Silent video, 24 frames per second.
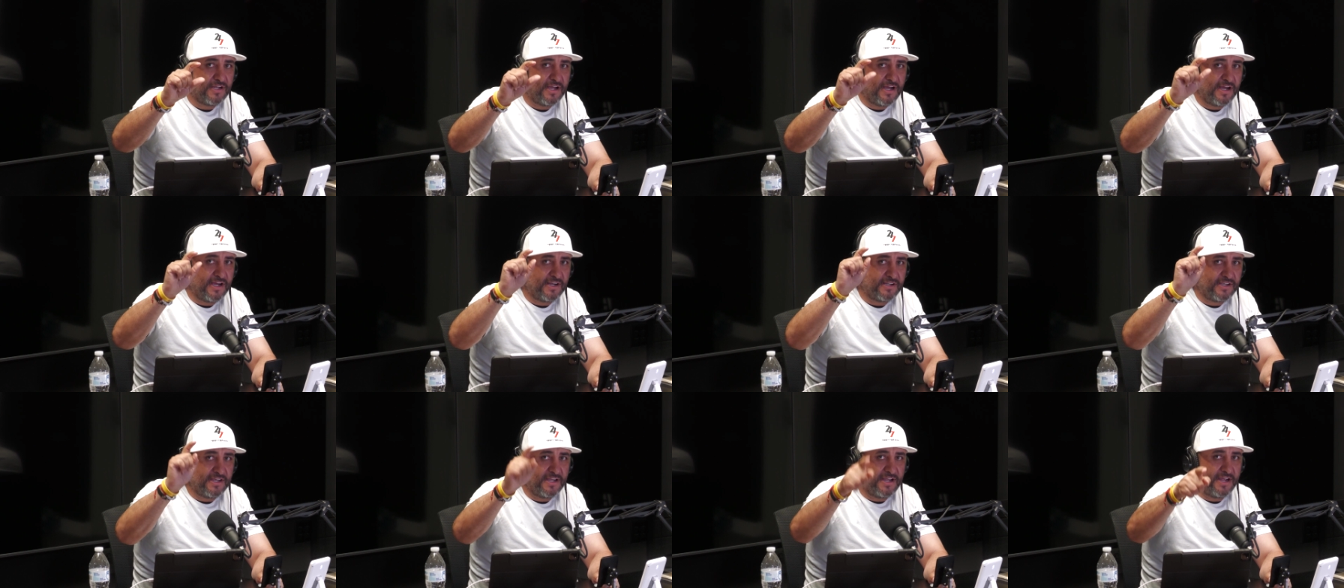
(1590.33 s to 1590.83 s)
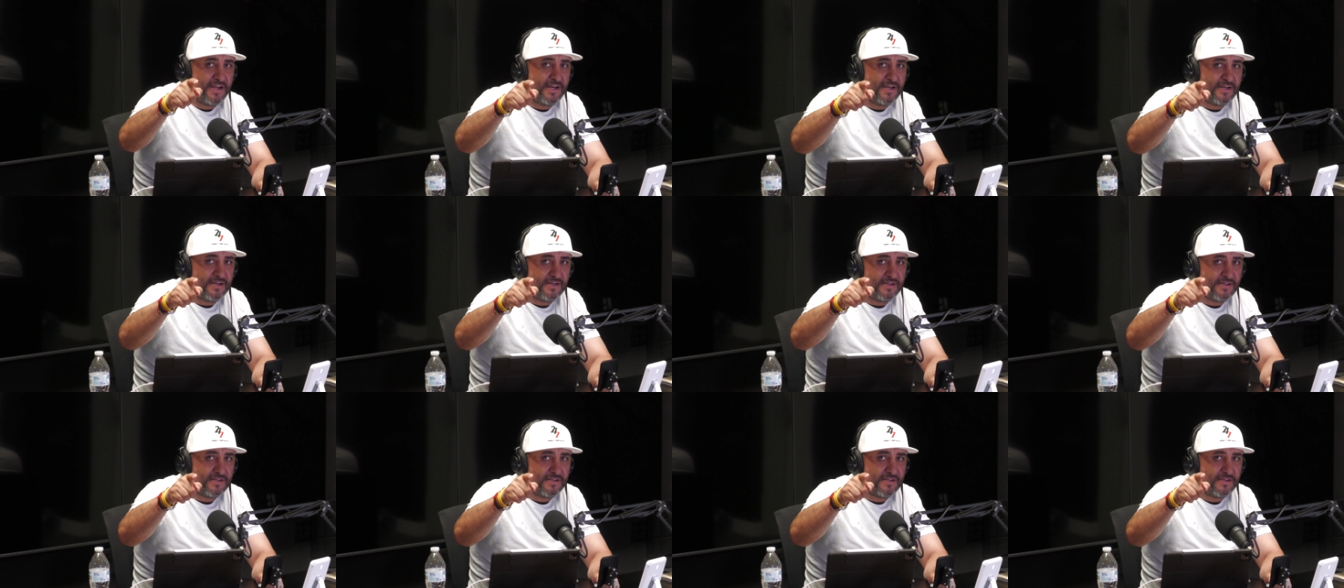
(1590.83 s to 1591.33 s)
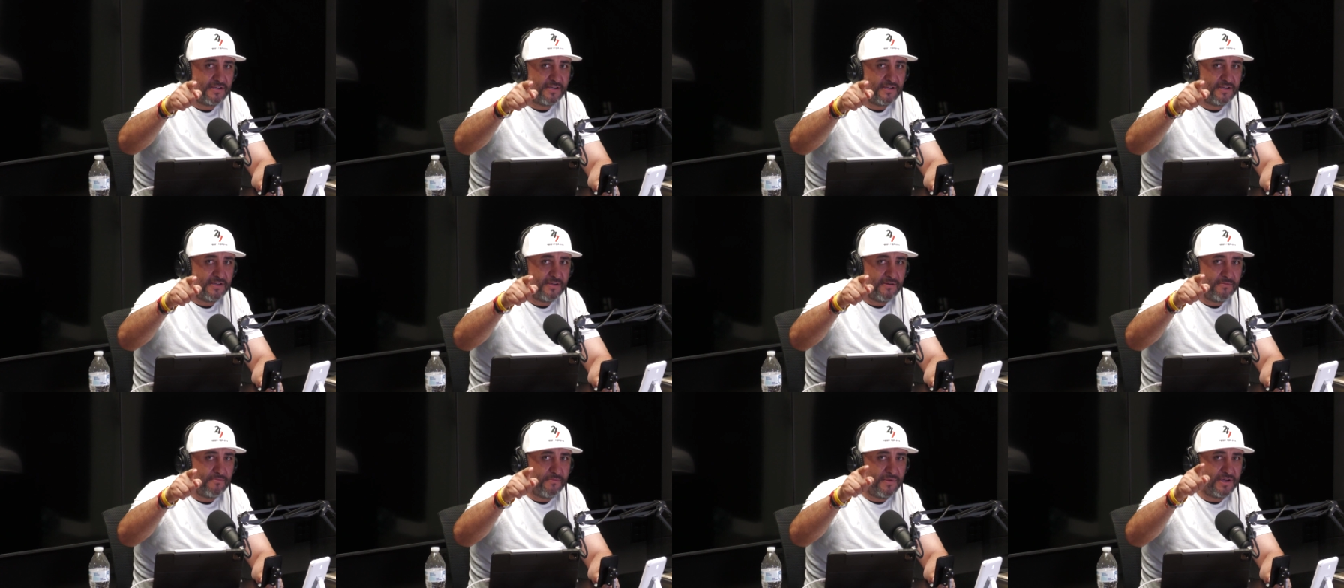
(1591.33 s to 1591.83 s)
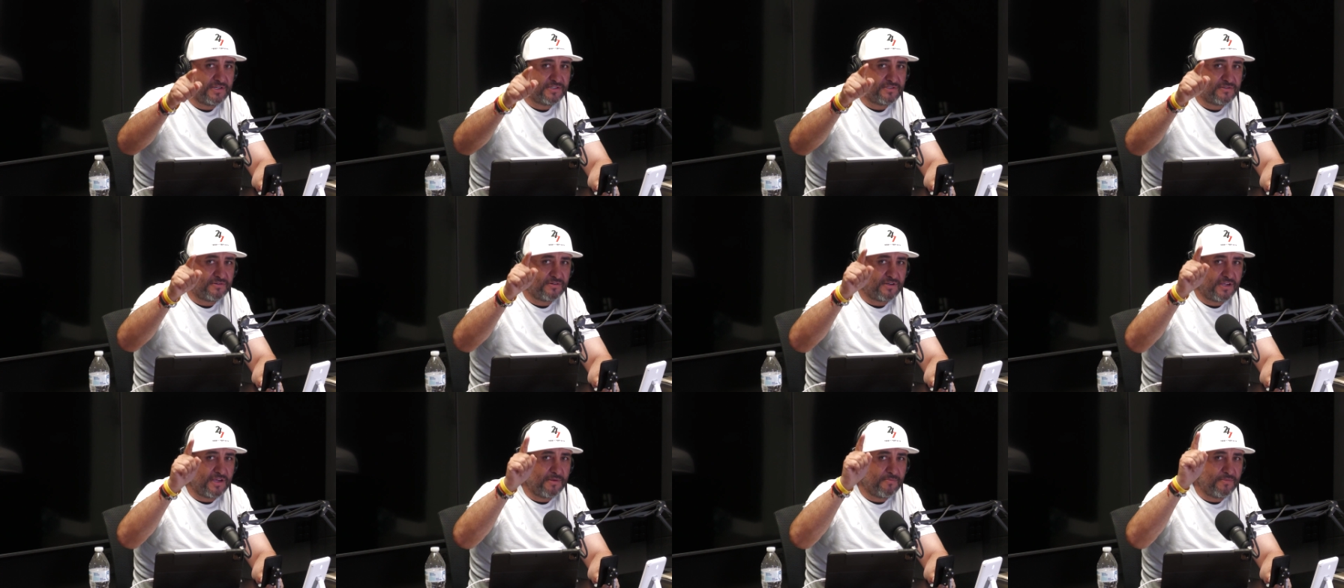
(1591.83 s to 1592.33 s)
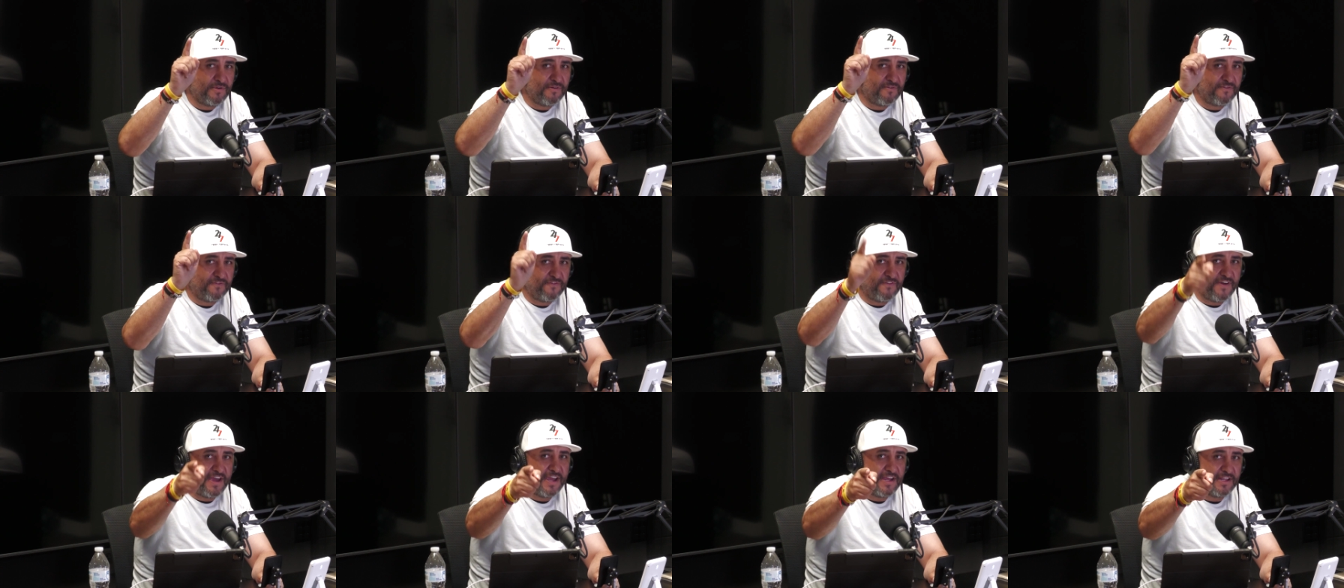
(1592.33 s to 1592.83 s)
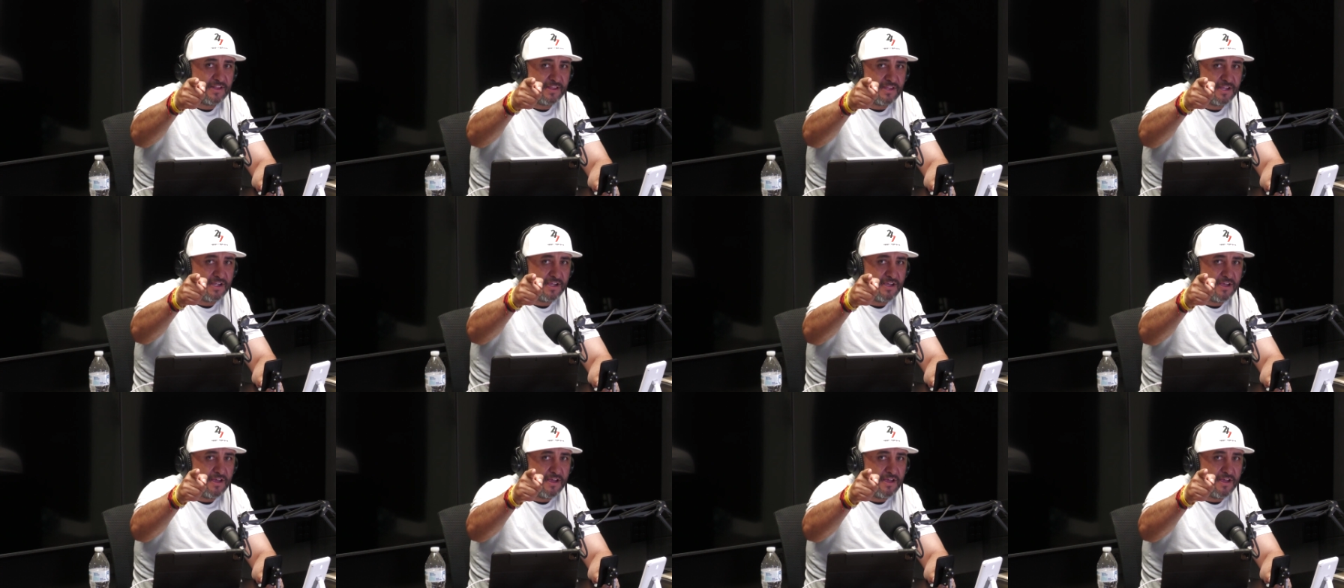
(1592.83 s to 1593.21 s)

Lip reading: Again, make sure to keep your faith,